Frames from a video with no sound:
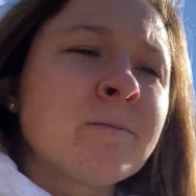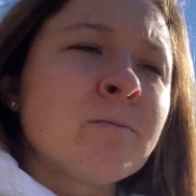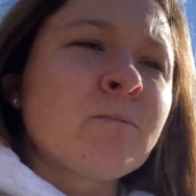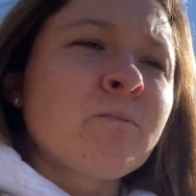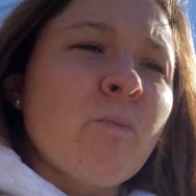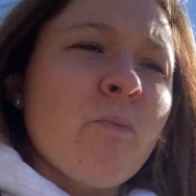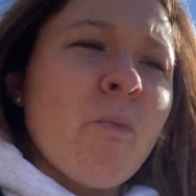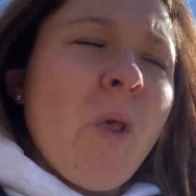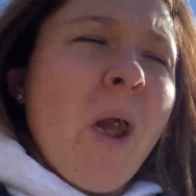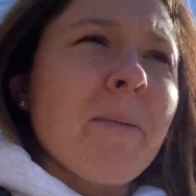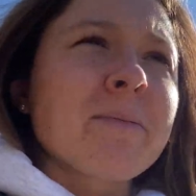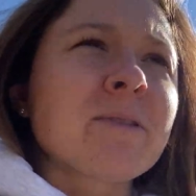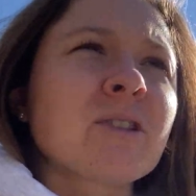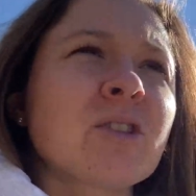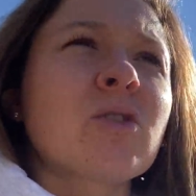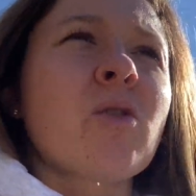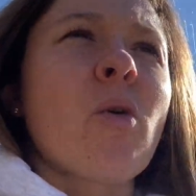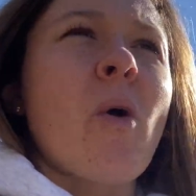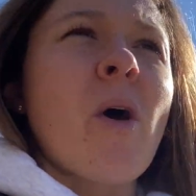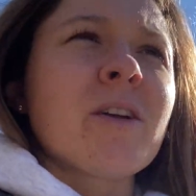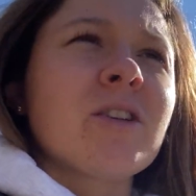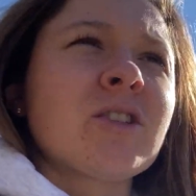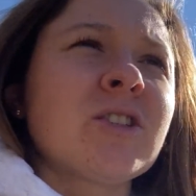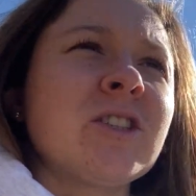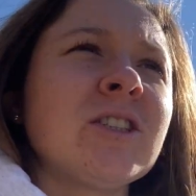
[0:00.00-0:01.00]
Next
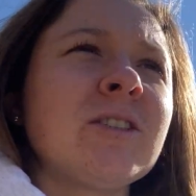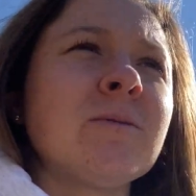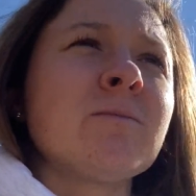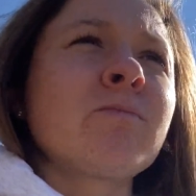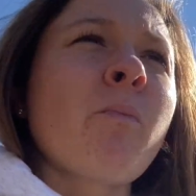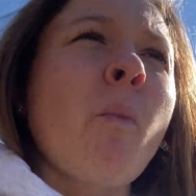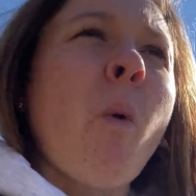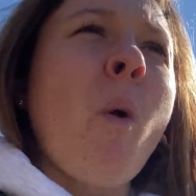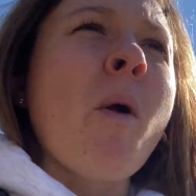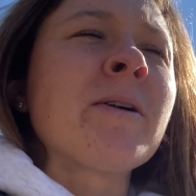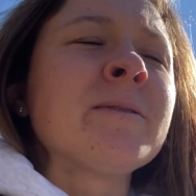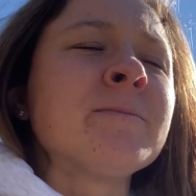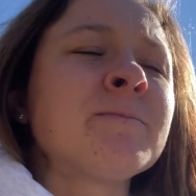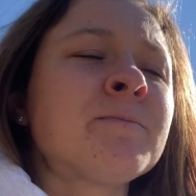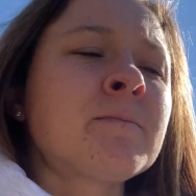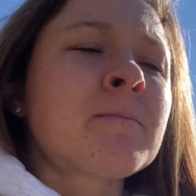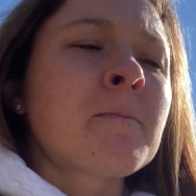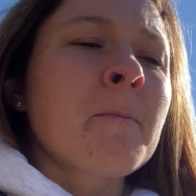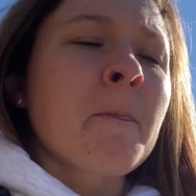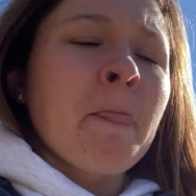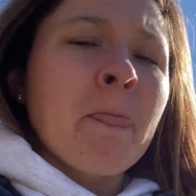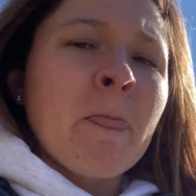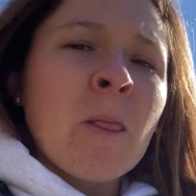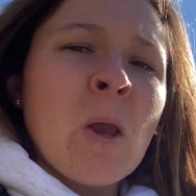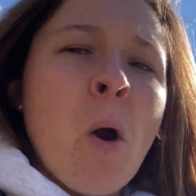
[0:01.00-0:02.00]
question
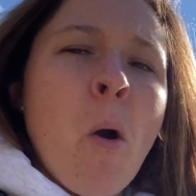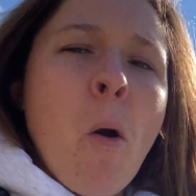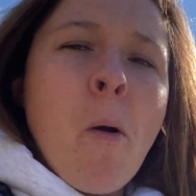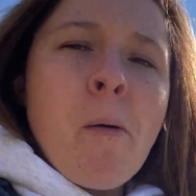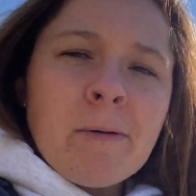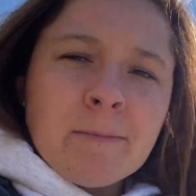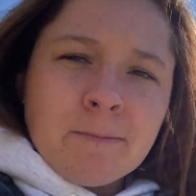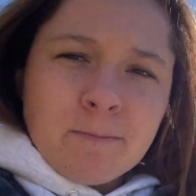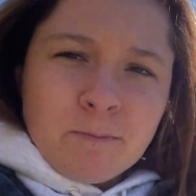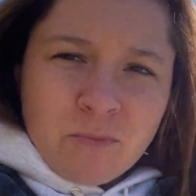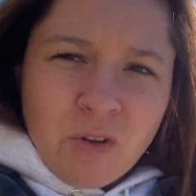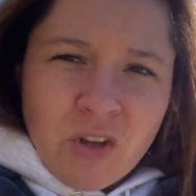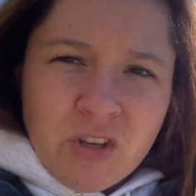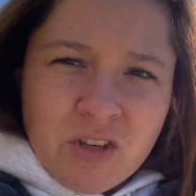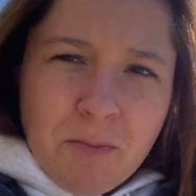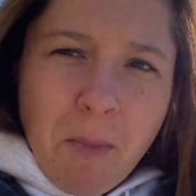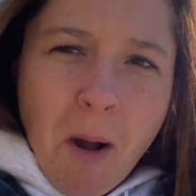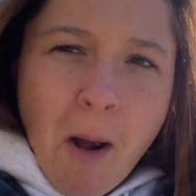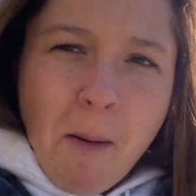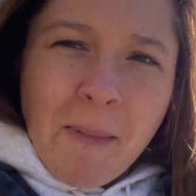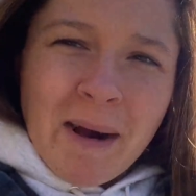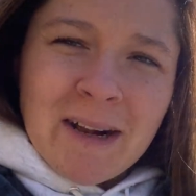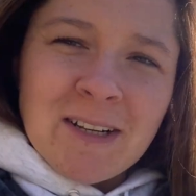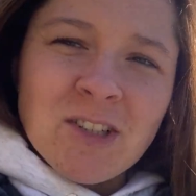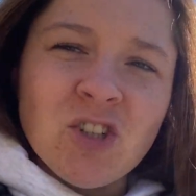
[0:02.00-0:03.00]
is
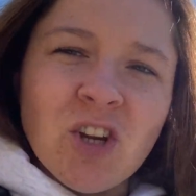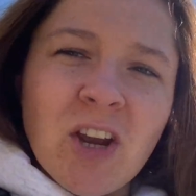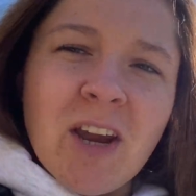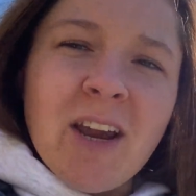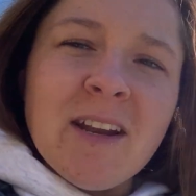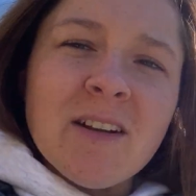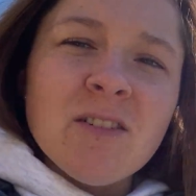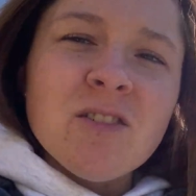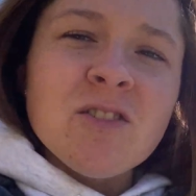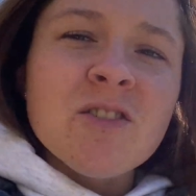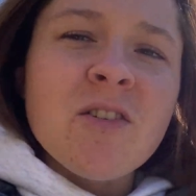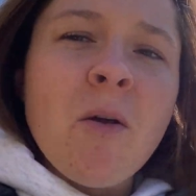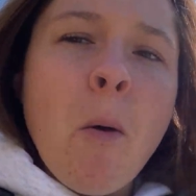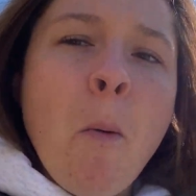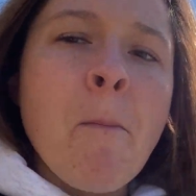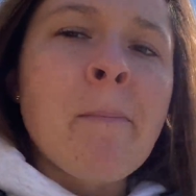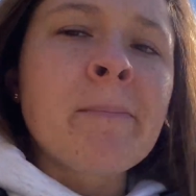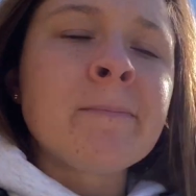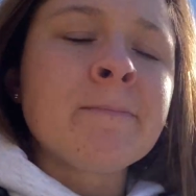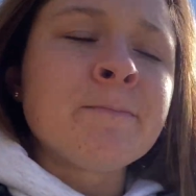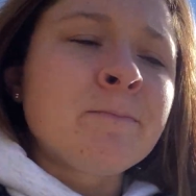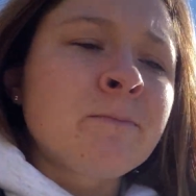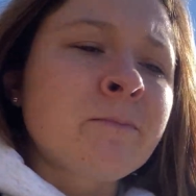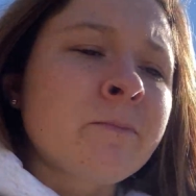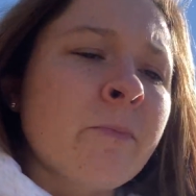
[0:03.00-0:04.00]
about my chains,
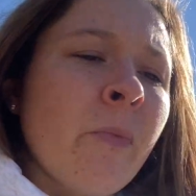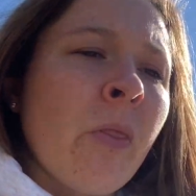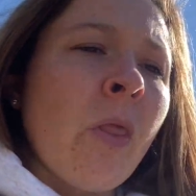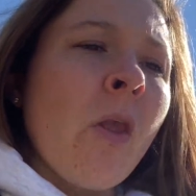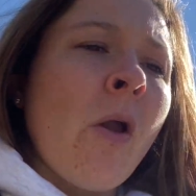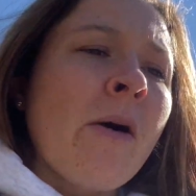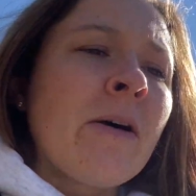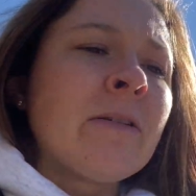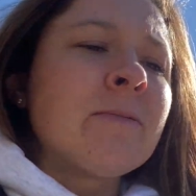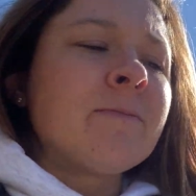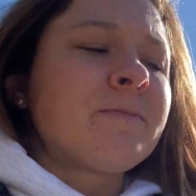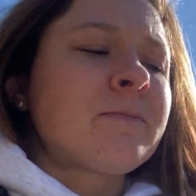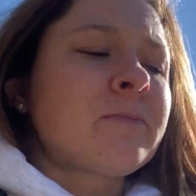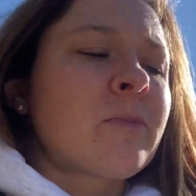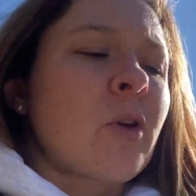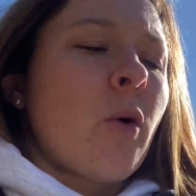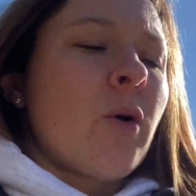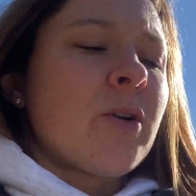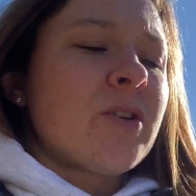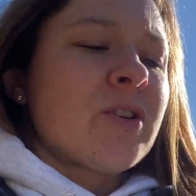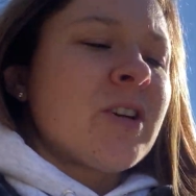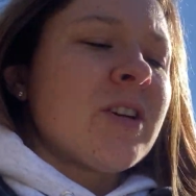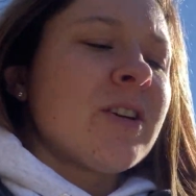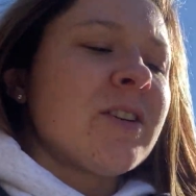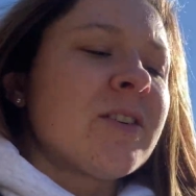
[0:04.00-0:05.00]

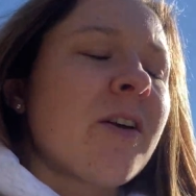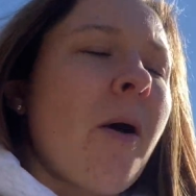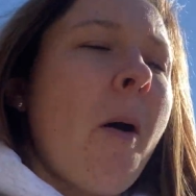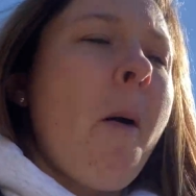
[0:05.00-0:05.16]
which is,